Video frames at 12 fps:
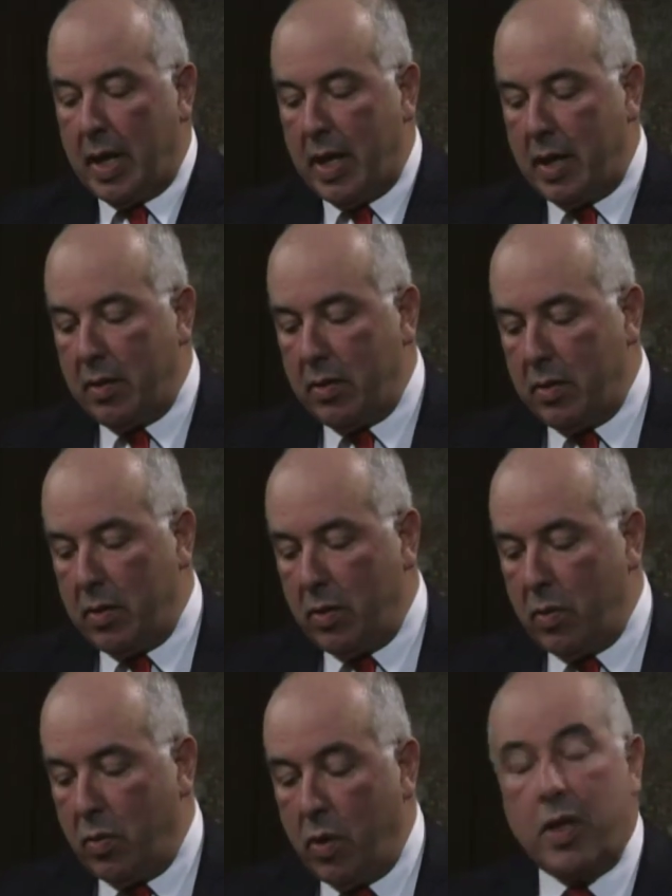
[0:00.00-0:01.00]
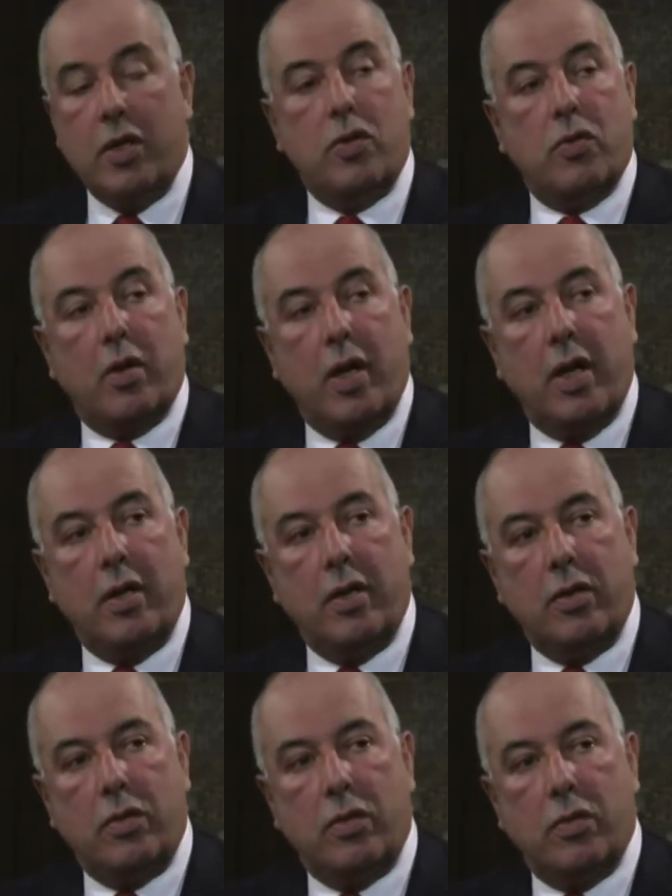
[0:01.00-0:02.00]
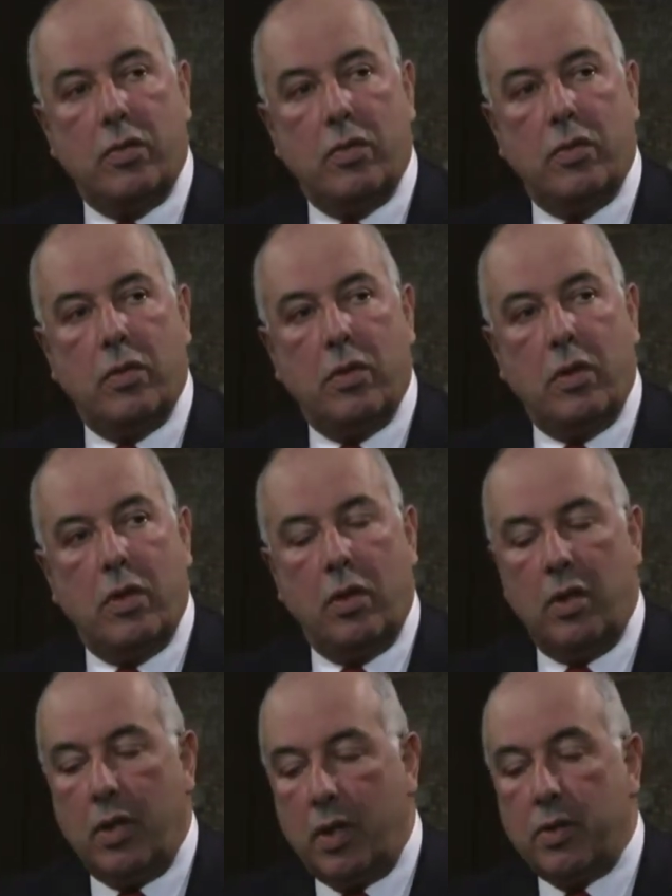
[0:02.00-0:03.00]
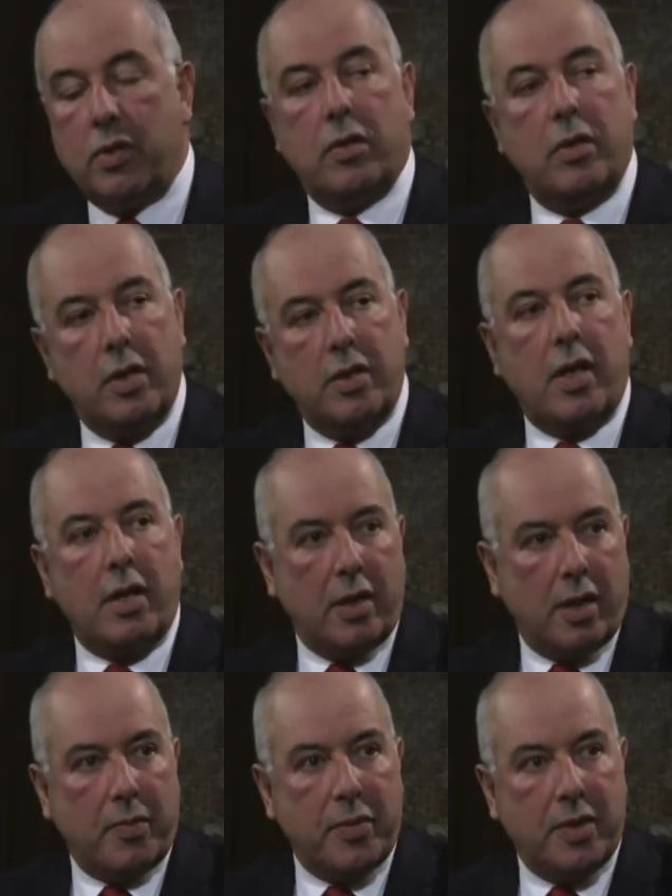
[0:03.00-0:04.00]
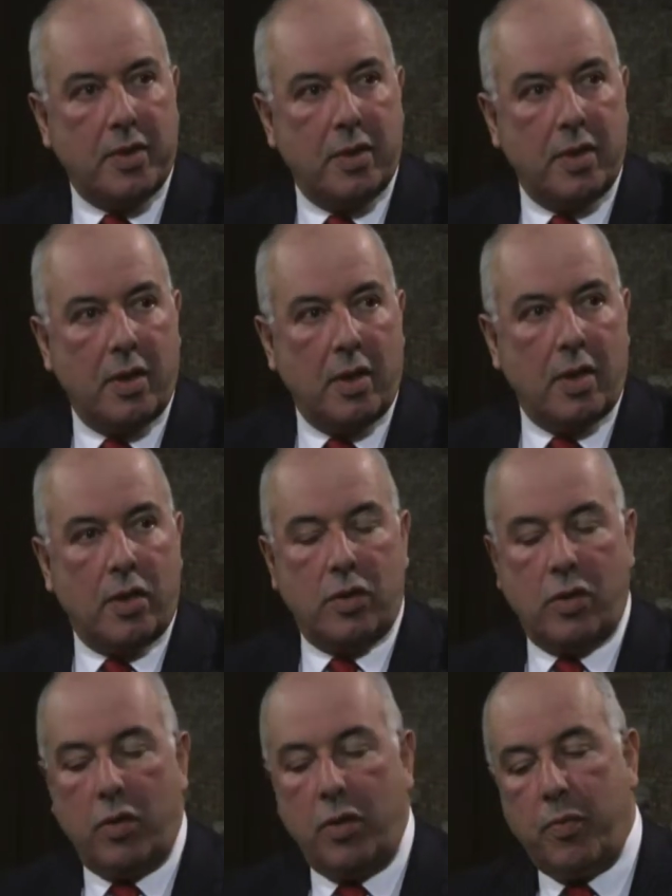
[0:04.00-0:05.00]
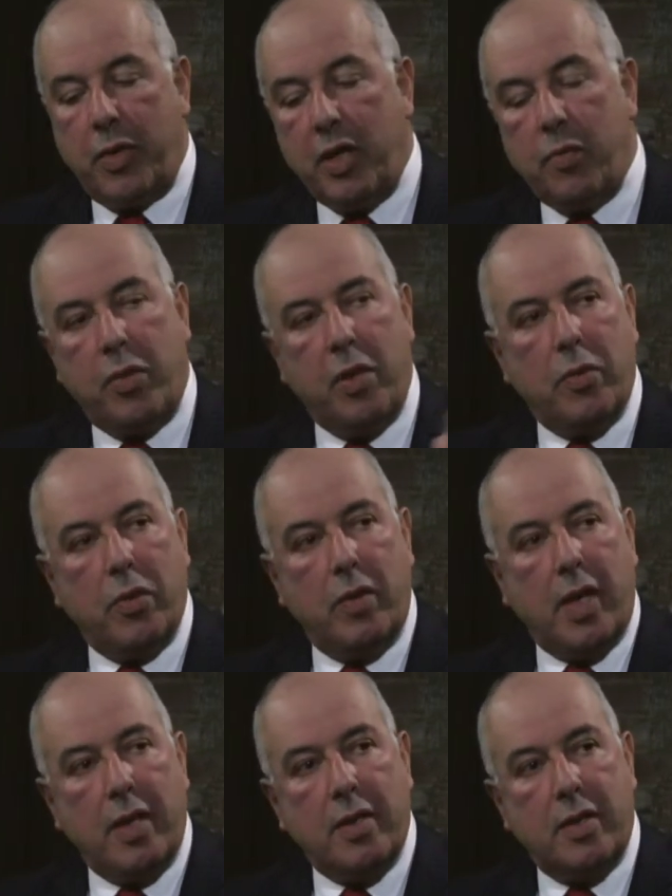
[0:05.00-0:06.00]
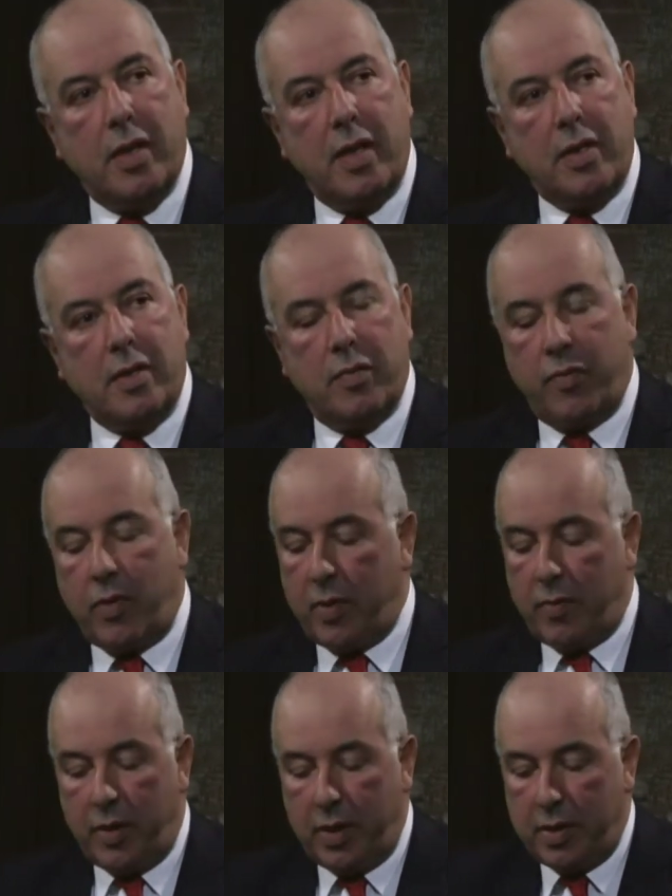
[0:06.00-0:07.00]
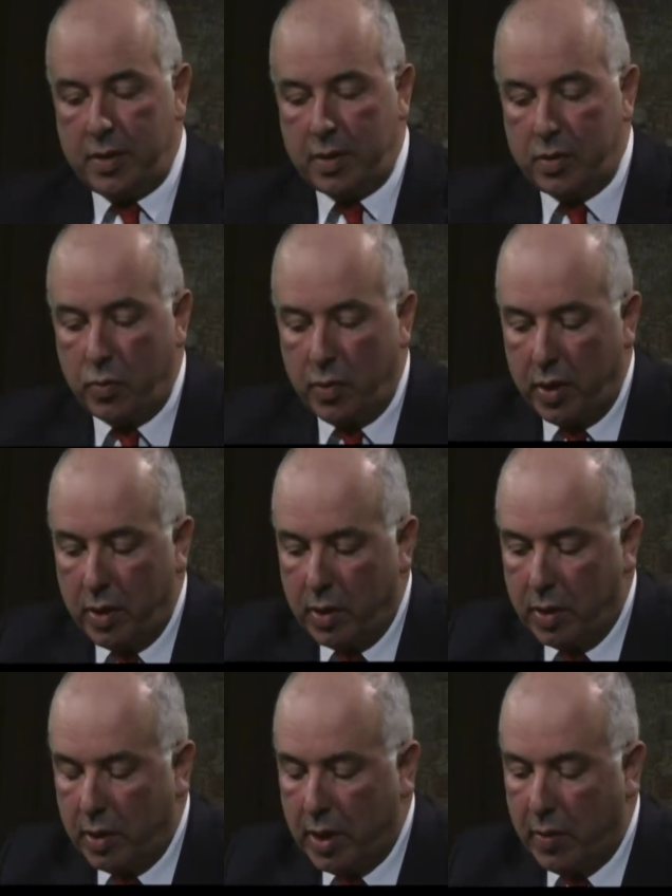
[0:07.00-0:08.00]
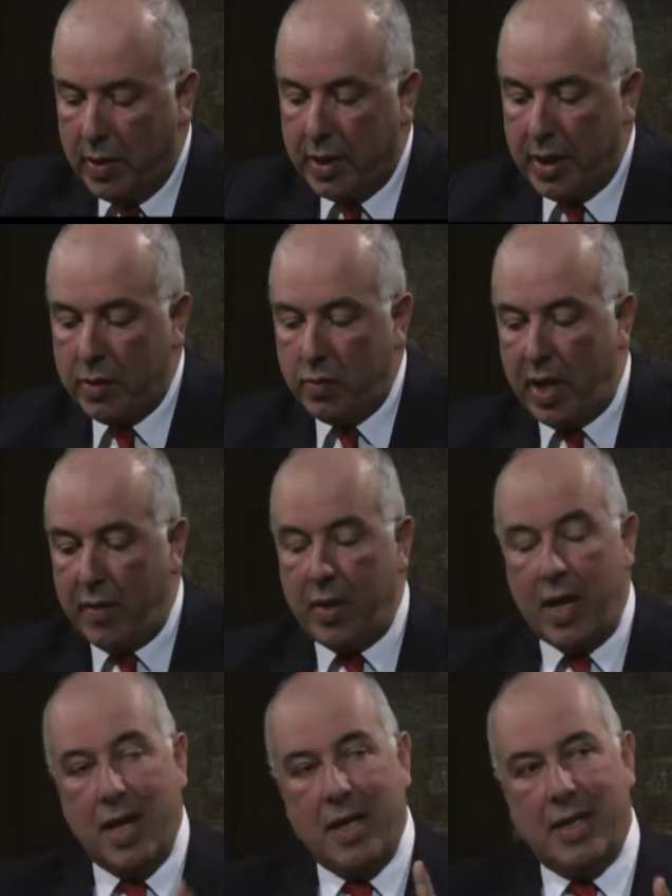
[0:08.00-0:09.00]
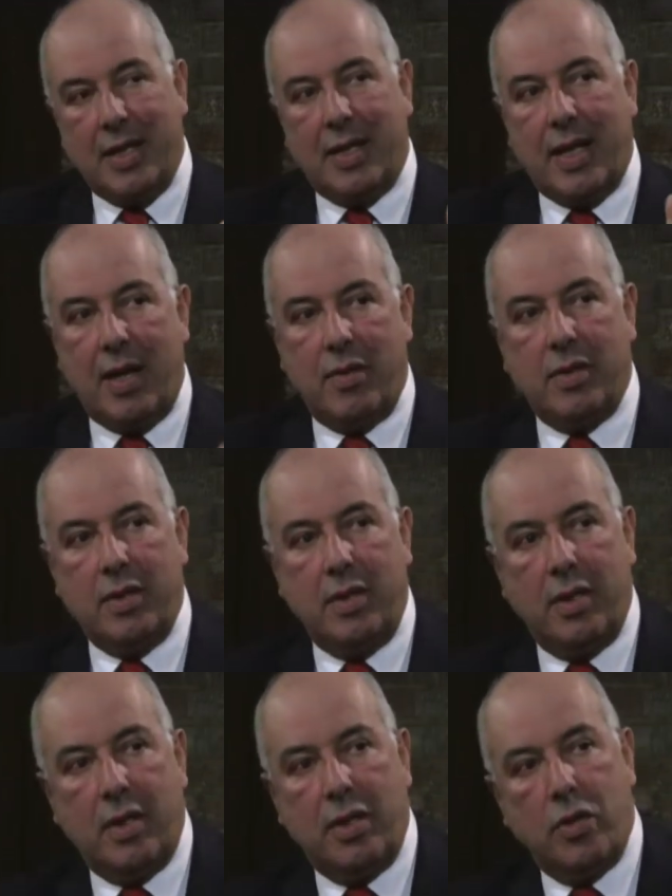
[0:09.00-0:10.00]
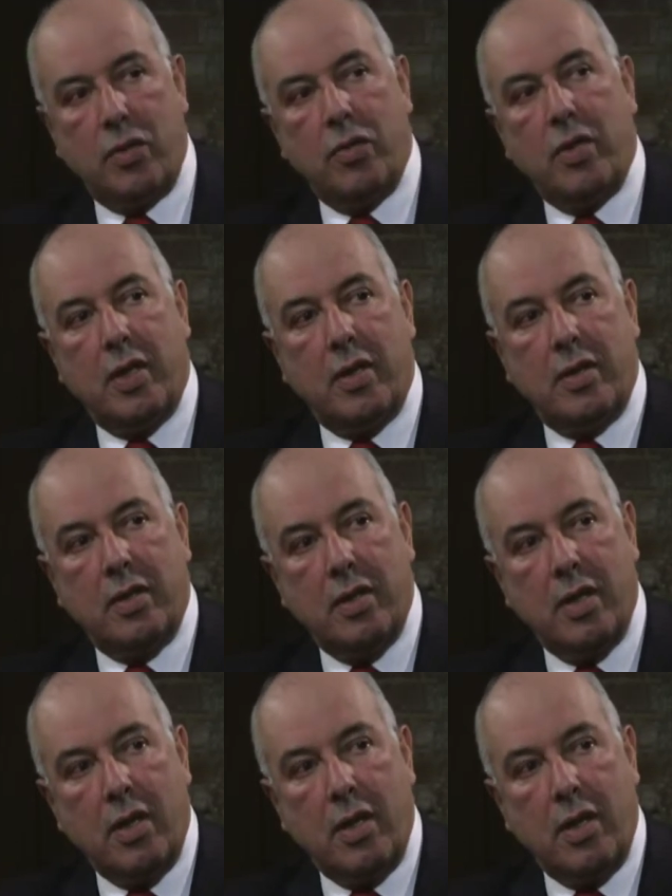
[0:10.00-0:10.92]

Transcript: are working together to nurture startups. So you bring people to the United States, for, for instance, we nowadays we have 100,000 students